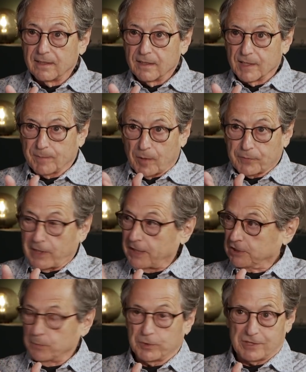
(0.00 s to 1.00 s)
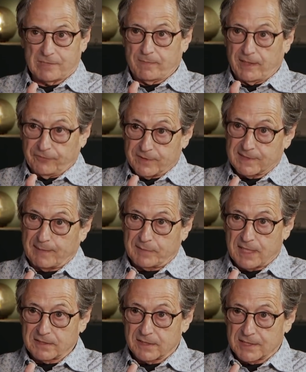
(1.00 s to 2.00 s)
the population, which is about the same
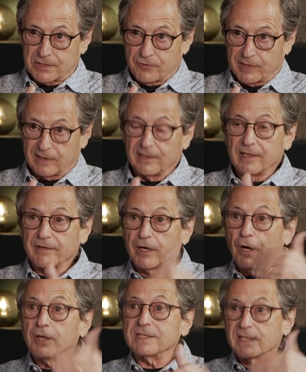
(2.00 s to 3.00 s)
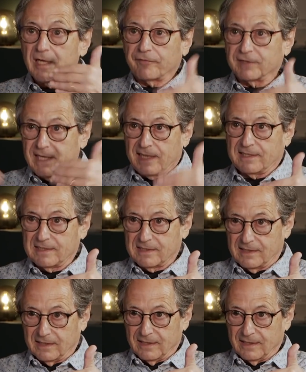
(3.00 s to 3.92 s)
size as Israel, there aren't enough deaths